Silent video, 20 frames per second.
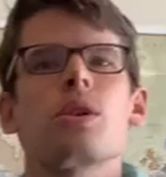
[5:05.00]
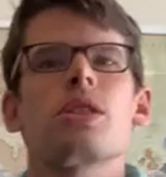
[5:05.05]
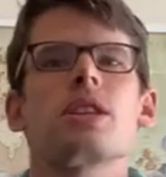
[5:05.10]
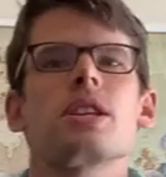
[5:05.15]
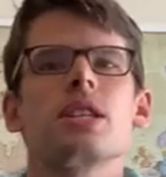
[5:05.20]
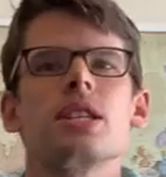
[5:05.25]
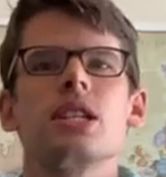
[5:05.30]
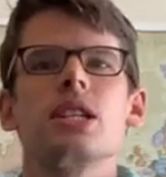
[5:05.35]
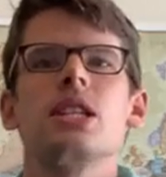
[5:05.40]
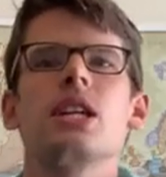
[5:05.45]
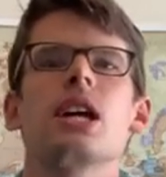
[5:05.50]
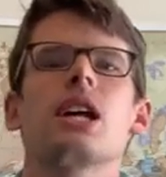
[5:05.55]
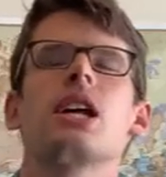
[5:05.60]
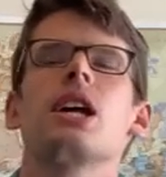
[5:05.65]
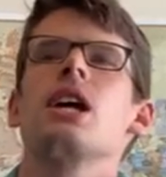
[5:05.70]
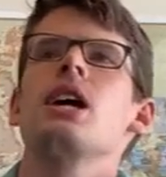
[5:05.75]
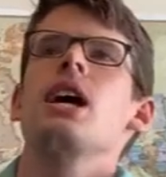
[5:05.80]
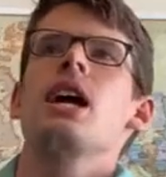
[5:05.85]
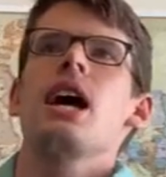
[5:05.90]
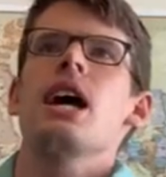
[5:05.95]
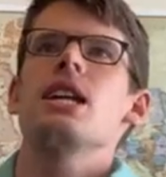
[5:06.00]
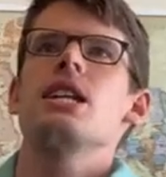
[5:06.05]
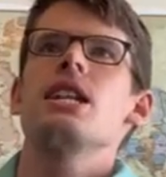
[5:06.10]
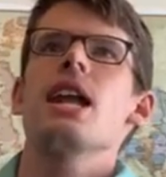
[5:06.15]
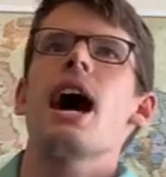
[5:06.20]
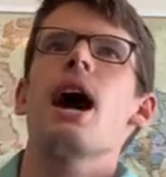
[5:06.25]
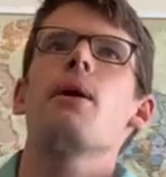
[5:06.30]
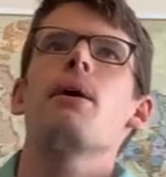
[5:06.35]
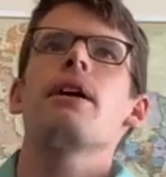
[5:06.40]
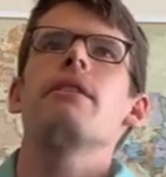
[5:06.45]
with a stick, and
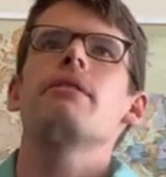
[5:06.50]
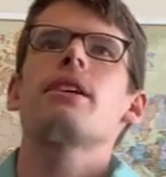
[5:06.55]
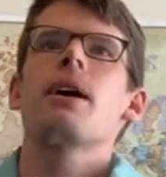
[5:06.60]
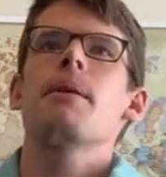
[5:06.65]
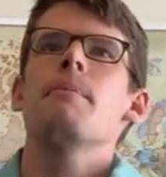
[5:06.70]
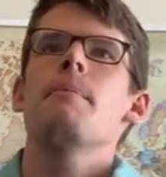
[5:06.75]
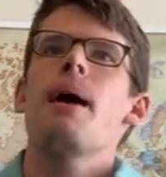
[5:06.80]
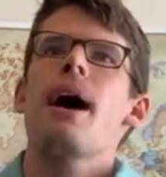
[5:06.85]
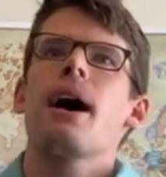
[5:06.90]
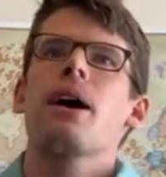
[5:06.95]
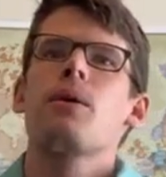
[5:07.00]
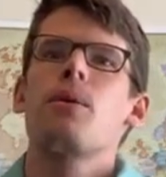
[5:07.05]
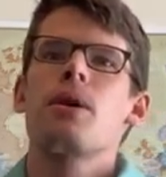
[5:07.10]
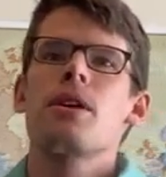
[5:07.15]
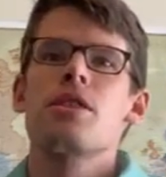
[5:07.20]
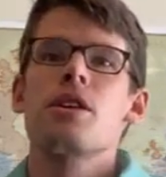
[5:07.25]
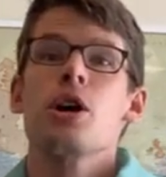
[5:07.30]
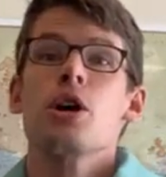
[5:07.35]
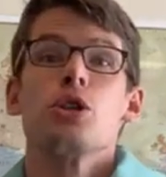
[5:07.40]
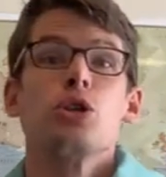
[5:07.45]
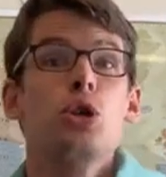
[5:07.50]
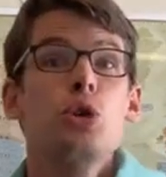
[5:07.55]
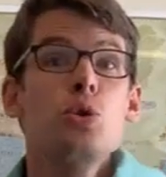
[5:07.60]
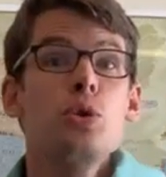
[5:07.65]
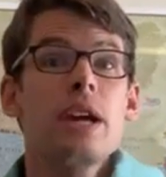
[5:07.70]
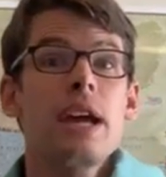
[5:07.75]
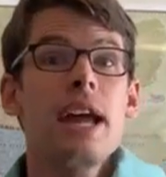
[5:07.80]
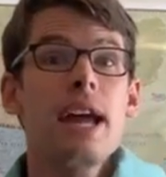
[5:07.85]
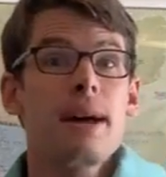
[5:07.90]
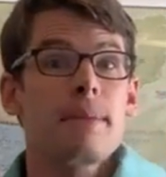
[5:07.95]
now I've come back with
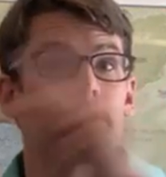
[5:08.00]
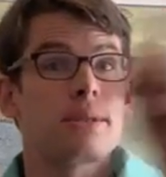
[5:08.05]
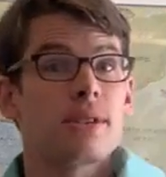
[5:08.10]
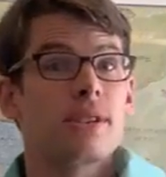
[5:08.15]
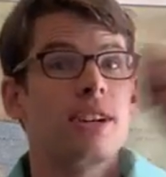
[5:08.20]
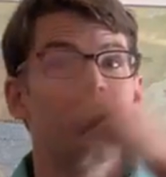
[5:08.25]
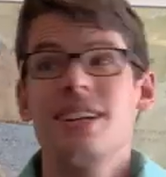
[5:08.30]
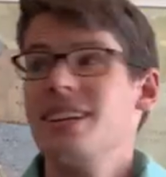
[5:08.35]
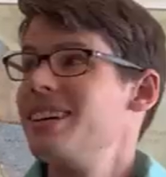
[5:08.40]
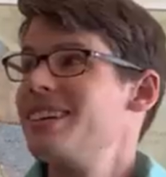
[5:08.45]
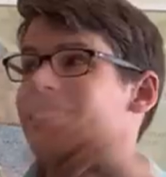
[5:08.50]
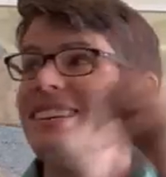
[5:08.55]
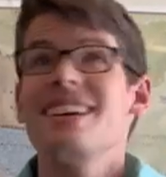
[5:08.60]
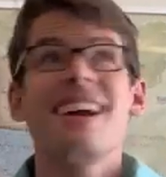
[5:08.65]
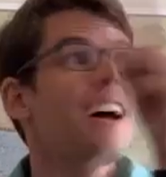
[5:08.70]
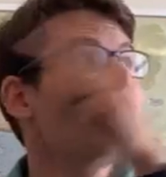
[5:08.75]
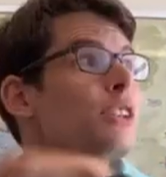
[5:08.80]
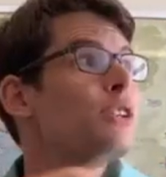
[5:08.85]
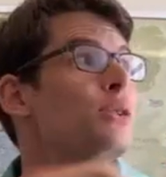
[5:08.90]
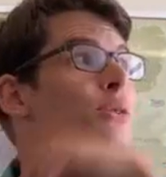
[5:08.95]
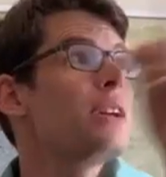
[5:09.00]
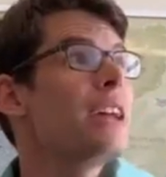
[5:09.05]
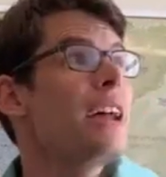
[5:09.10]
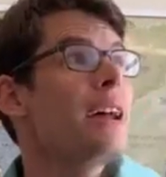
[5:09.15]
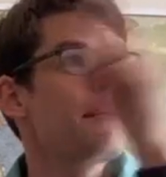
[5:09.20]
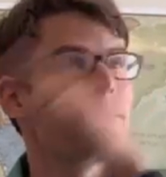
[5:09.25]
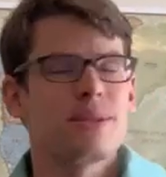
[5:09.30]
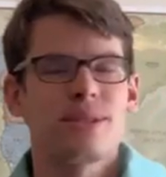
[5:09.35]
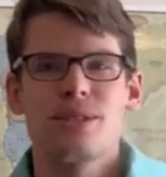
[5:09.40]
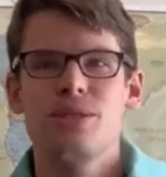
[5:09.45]
two camps." So you got two
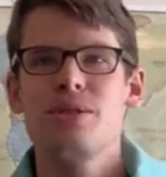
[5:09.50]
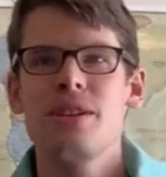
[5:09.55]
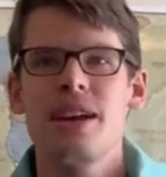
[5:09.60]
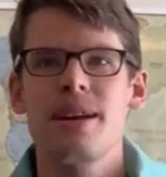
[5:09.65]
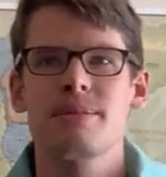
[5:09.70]
camps.